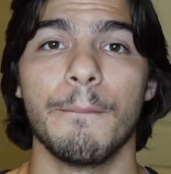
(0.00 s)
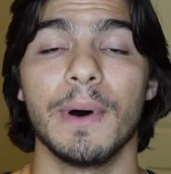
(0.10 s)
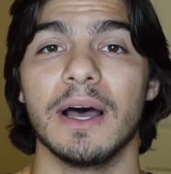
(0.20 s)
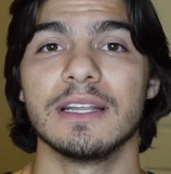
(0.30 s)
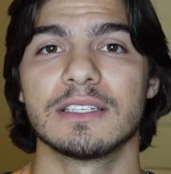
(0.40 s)

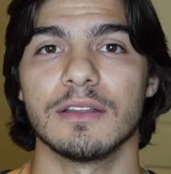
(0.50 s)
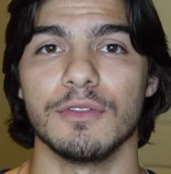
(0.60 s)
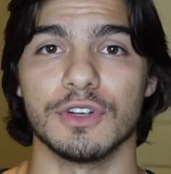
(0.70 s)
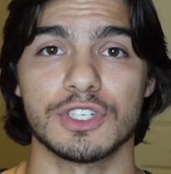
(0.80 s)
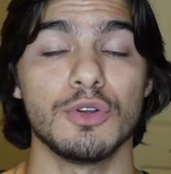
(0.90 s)
But
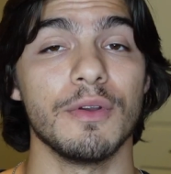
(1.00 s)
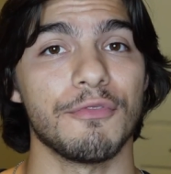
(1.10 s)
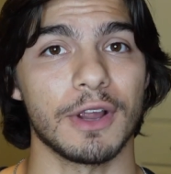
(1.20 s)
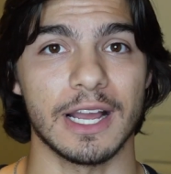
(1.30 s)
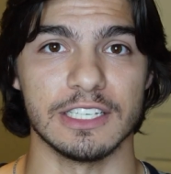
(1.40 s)
there's two
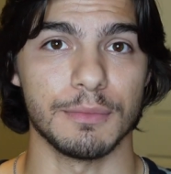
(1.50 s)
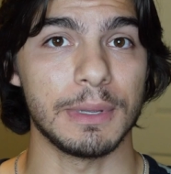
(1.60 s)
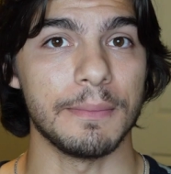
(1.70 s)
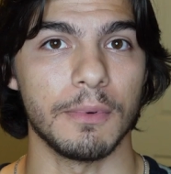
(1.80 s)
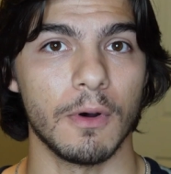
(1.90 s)
different kinds of
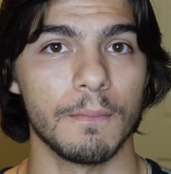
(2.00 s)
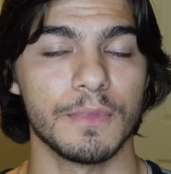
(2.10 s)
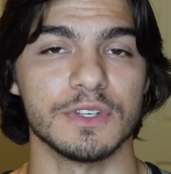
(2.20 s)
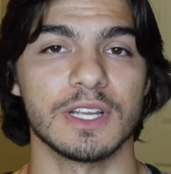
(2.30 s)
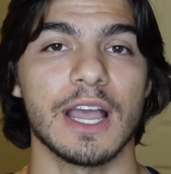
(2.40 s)
people.
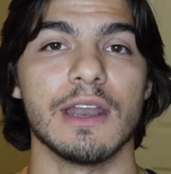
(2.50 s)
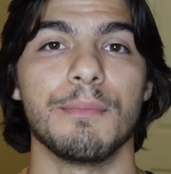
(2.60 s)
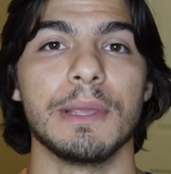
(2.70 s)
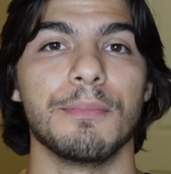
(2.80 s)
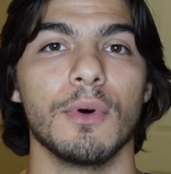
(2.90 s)
There's the kind
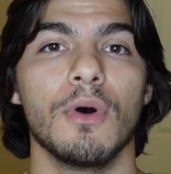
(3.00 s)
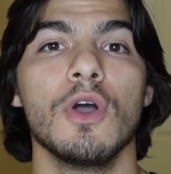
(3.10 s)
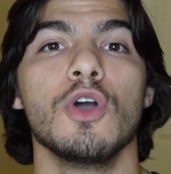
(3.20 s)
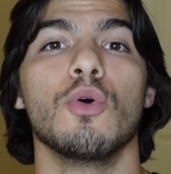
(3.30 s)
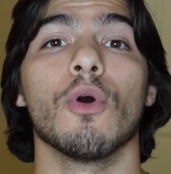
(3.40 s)
of people
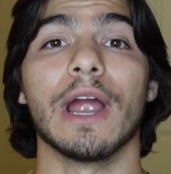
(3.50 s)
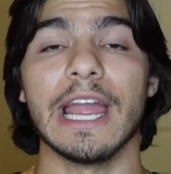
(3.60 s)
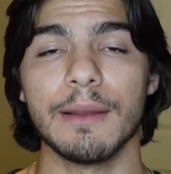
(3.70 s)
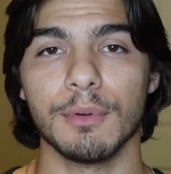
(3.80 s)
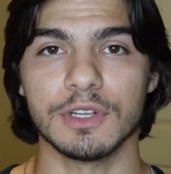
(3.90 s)
who are
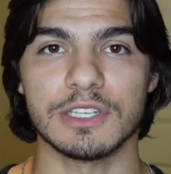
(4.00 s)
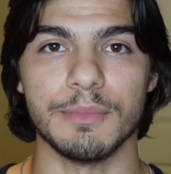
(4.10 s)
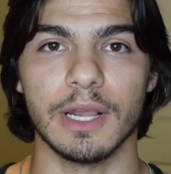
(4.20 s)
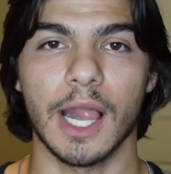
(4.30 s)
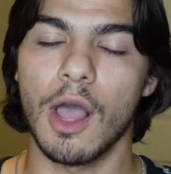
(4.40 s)
able to
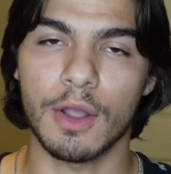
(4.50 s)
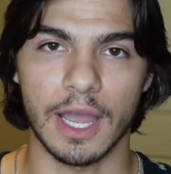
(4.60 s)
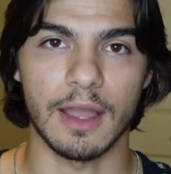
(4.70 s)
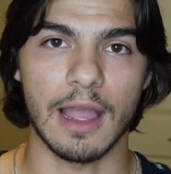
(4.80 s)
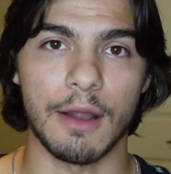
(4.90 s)
be like,
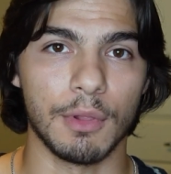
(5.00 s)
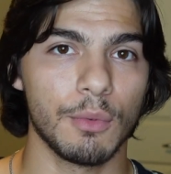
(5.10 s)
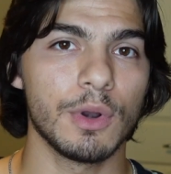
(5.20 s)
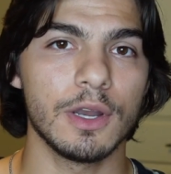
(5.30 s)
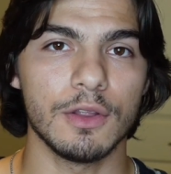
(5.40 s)
okay, I really
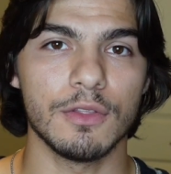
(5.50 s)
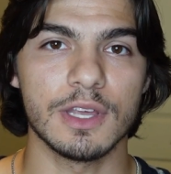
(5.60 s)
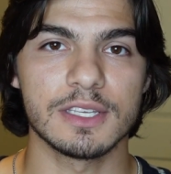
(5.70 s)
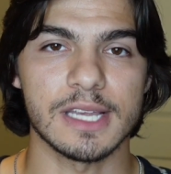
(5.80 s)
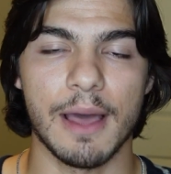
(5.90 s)
want to do
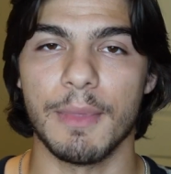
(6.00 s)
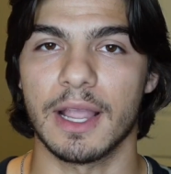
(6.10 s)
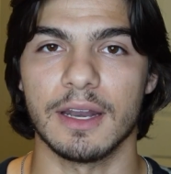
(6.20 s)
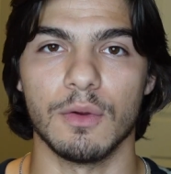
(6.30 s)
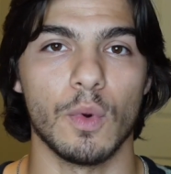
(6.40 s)
this. I'm
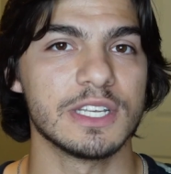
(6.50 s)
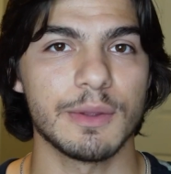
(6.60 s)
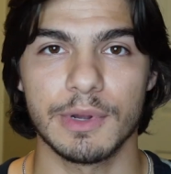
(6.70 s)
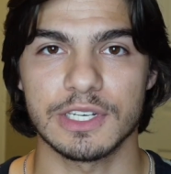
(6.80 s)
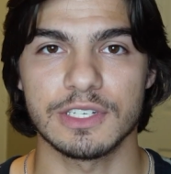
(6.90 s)
not going to waste a
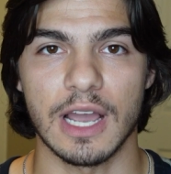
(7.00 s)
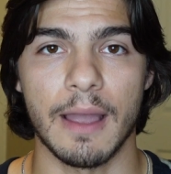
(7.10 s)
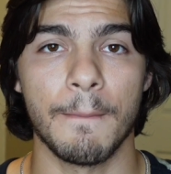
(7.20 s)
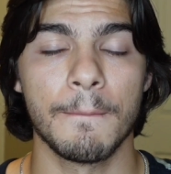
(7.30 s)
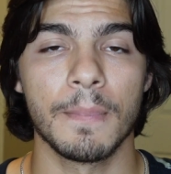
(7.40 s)
bunch of
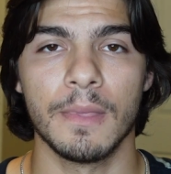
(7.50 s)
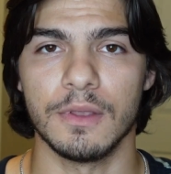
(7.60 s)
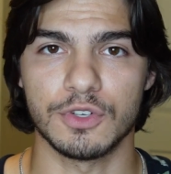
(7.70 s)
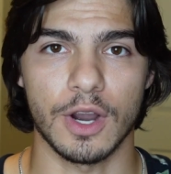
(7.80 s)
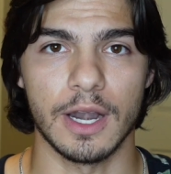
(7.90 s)
time
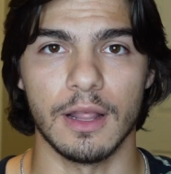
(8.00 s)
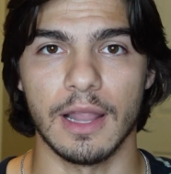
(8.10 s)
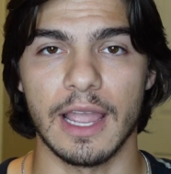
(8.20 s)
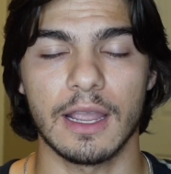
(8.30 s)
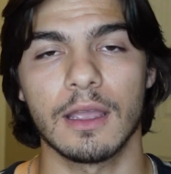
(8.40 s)
trying to,
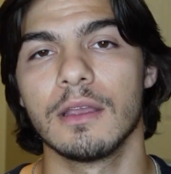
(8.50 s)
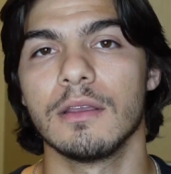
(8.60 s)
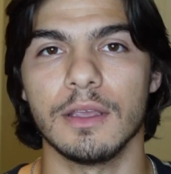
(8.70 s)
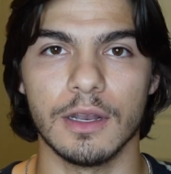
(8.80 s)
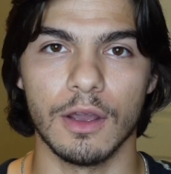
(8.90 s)
like,
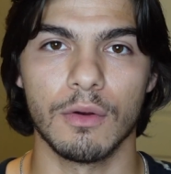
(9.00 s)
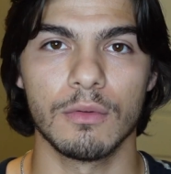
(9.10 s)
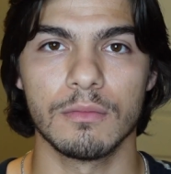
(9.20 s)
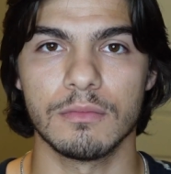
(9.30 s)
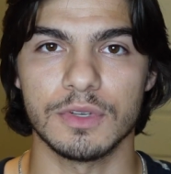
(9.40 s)
you know,
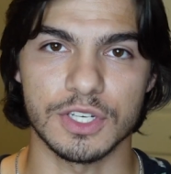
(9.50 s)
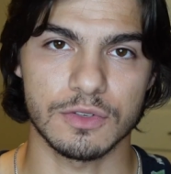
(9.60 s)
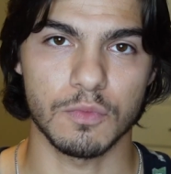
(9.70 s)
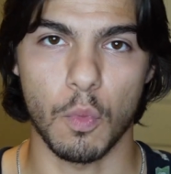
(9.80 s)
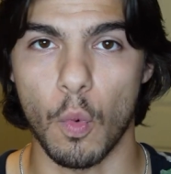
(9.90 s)

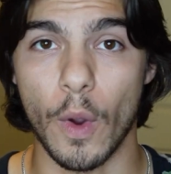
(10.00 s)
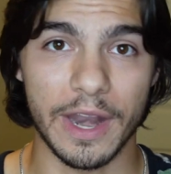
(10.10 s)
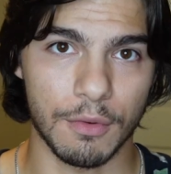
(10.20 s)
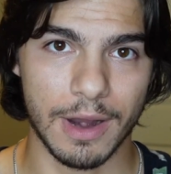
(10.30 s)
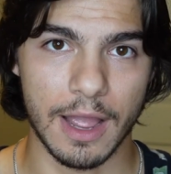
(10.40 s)
just
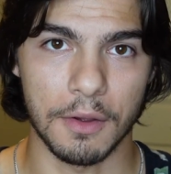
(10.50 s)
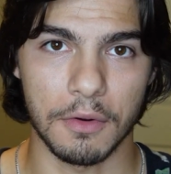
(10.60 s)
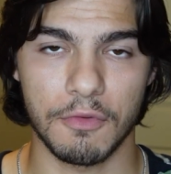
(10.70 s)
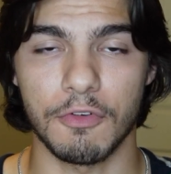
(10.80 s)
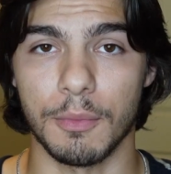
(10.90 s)
wait
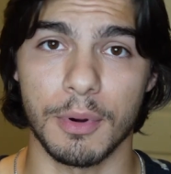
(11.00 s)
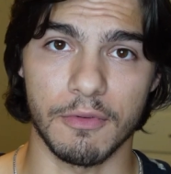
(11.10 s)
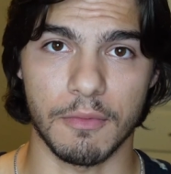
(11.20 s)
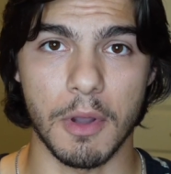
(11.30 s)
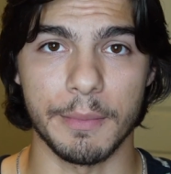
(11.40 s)
around for the
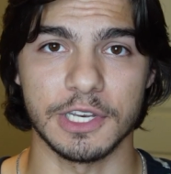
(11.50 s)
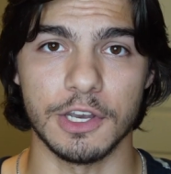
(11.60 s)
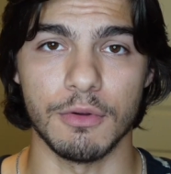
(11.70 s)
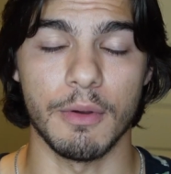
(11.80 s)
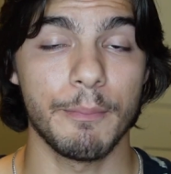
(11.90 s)
perfect moment to
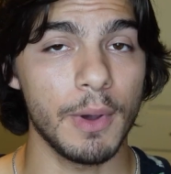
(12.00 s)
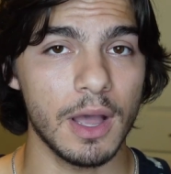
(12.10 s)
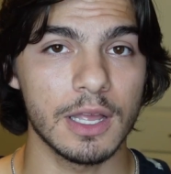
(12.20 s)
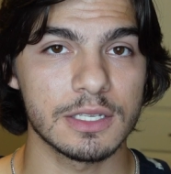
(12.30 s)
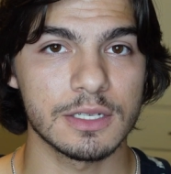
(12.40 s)
do it.
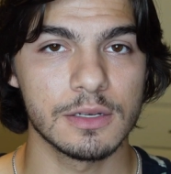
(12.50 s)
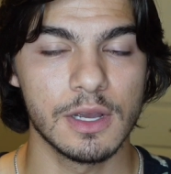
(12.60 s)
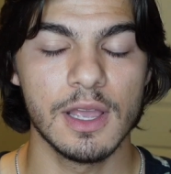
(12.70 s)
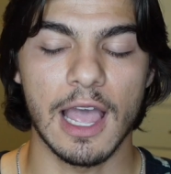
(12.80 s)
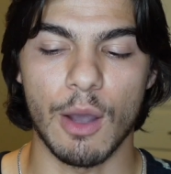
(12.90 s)
But
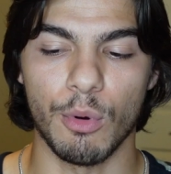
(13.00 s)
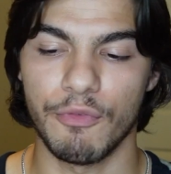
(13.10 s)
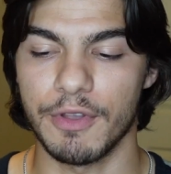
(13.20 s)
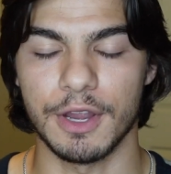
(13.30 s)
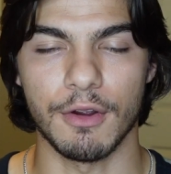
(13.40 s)
I will
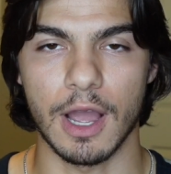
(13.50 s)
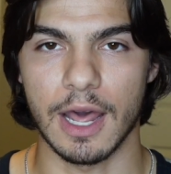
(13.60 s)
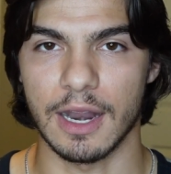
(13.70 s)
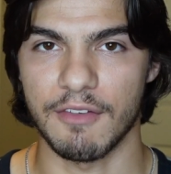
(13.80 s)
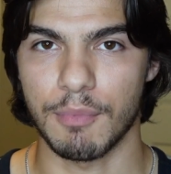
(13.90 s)
figure out
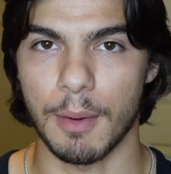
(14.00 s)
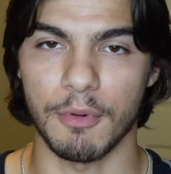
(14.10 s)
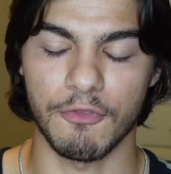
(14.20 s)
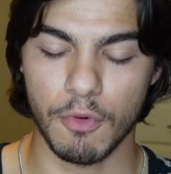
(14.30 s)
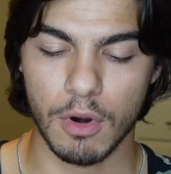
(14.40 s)
how to have
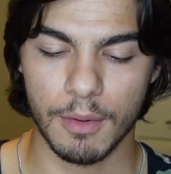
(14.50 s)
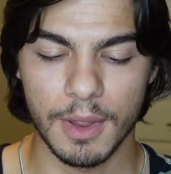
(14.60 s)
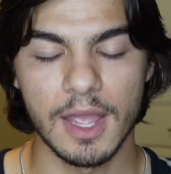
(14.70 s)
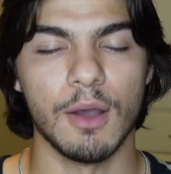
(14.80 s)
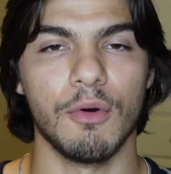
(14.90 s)
proper form.
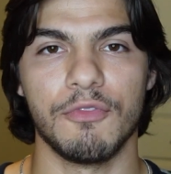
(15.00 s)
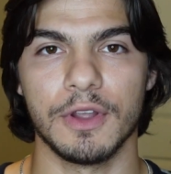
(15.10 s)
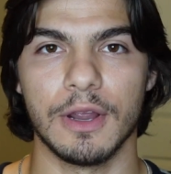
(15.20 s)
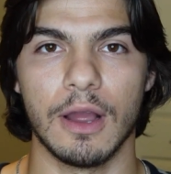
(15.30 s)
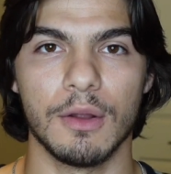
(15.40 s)
We'll
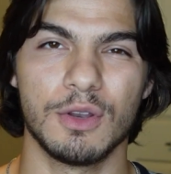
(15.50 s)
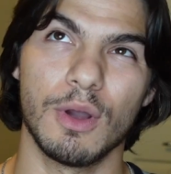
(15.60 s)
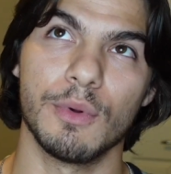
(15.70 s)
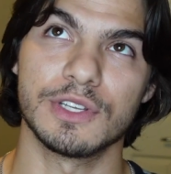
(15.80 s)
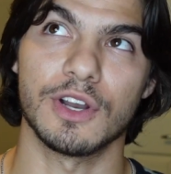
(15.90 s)
figure out, do
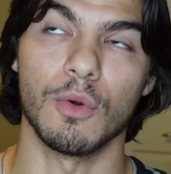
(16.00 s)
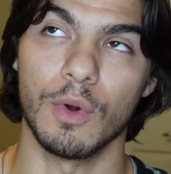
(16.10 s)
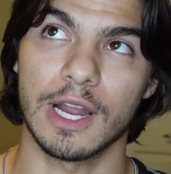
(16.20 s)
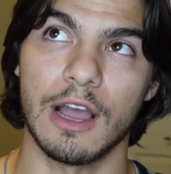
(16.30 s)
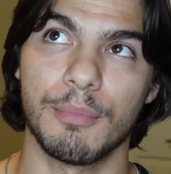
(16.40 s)
I want to start a
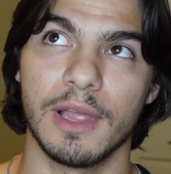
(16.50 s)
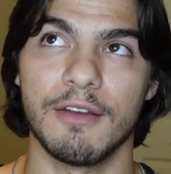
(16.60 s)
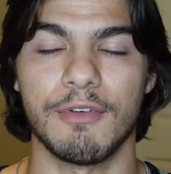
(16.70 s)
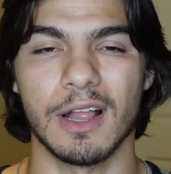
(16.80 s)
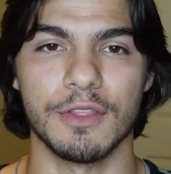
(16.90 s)
workout
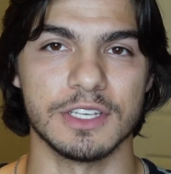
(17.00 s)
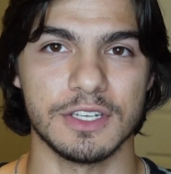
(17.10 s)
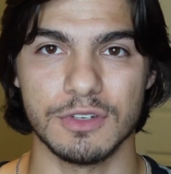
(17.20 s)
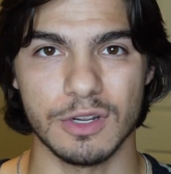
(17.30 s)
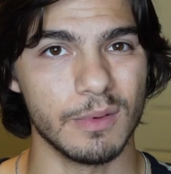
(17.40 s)
plan, follow this
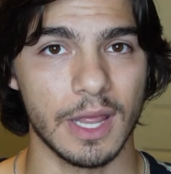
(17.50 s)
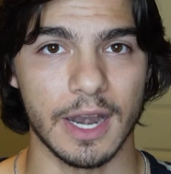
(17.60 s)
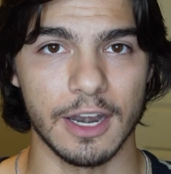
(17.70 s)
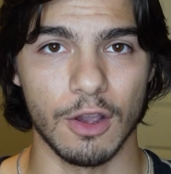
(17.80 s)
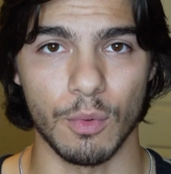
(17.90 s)
YouTuber that
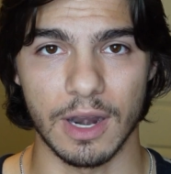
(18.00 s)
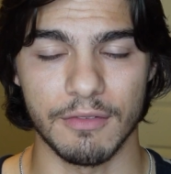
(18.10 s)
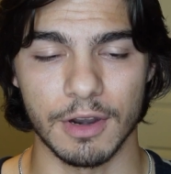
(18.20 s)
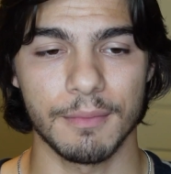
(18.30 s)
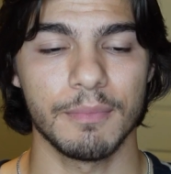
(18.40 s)
I know,
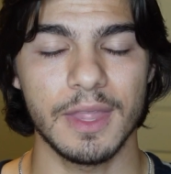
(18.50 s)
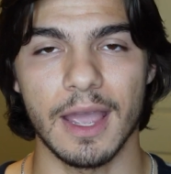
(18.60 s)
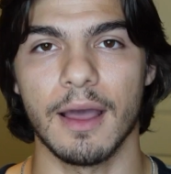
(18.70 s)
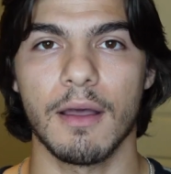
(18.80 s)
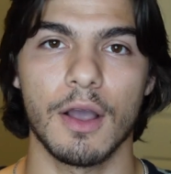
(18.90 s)
whatever.
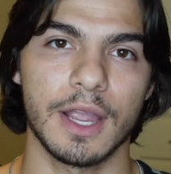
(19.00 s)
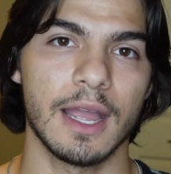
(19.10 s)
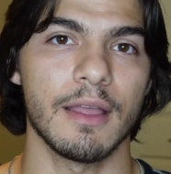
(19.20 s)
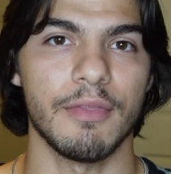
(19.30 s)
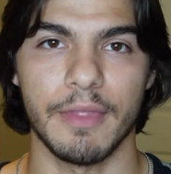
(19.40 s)
Yeah,
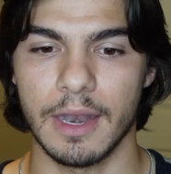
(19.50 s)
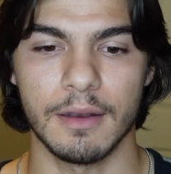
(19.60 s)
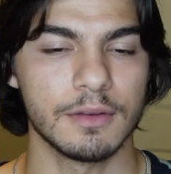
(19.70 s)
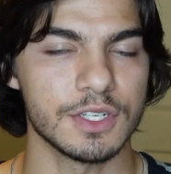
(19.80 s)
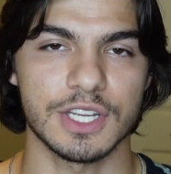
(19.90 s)
okay, and
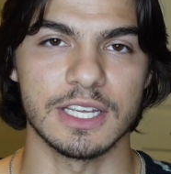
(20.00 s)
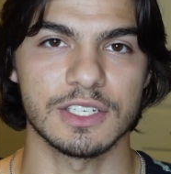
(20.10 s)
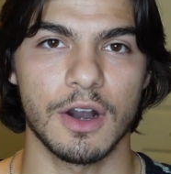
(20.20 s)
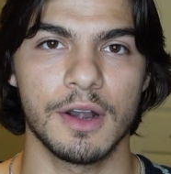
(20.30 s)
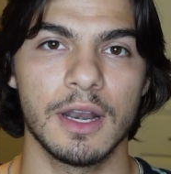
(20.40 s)
then just get
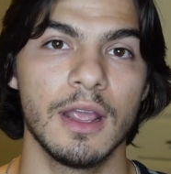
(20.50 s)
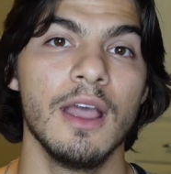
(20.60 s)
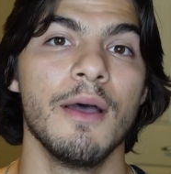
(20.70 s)
started.